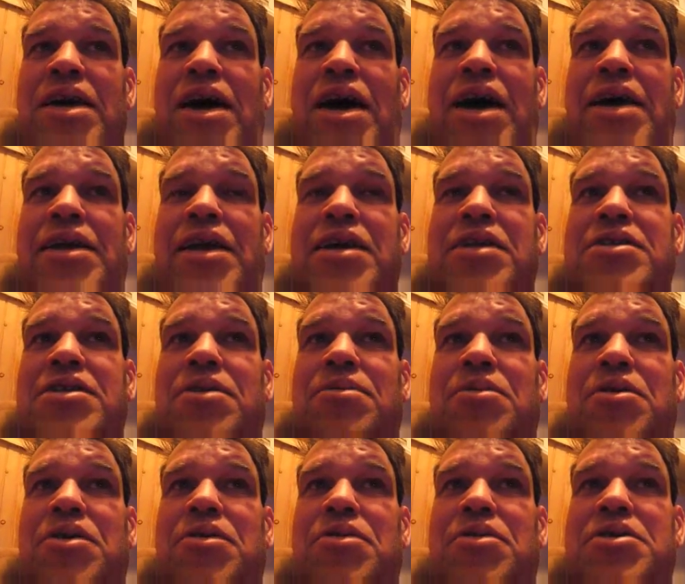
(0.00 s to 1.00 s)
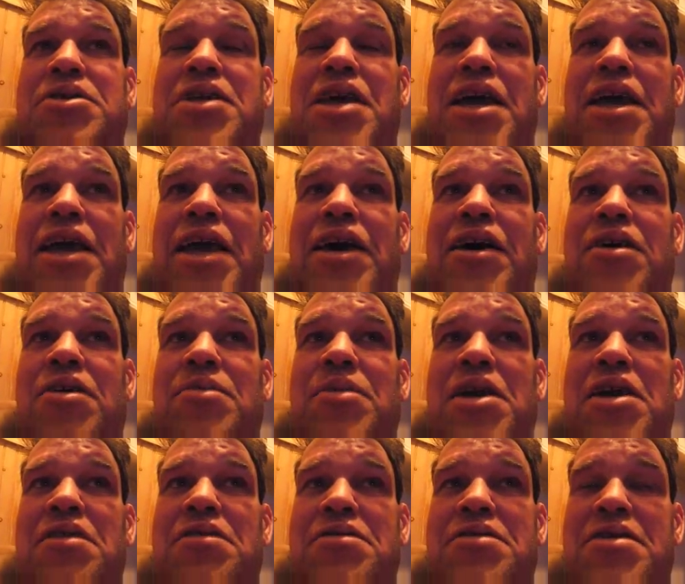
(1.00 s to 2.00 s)
I like someone who will take care of
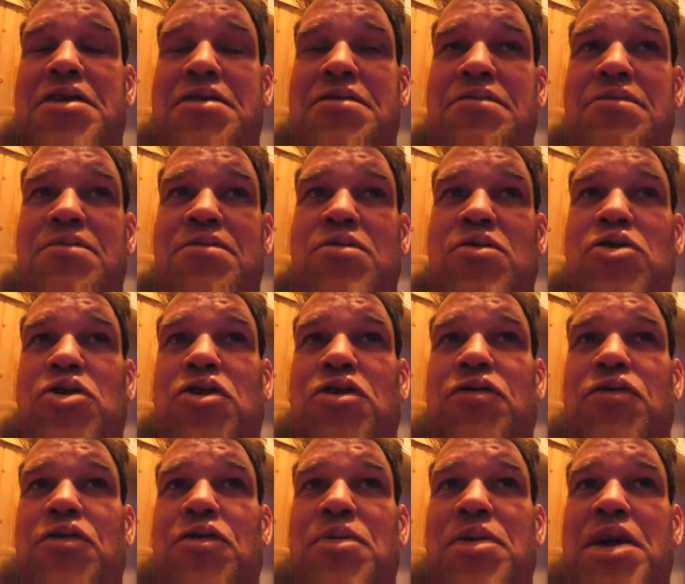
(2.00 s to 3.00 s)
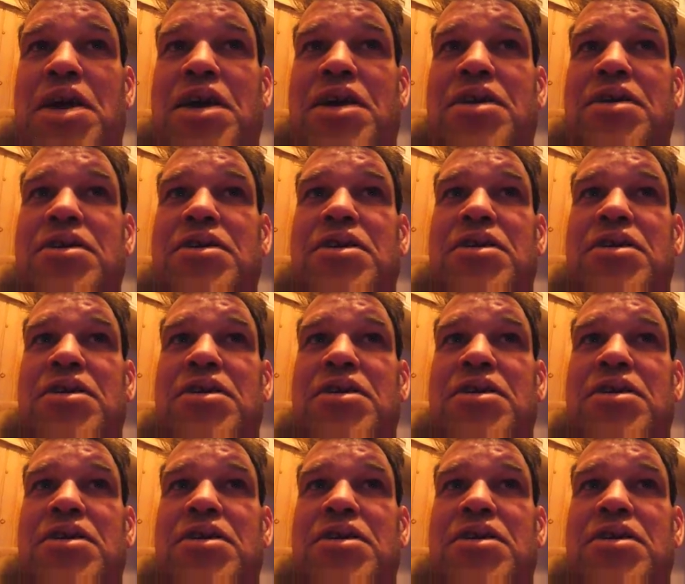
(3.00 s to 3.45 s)
me, to cook for me.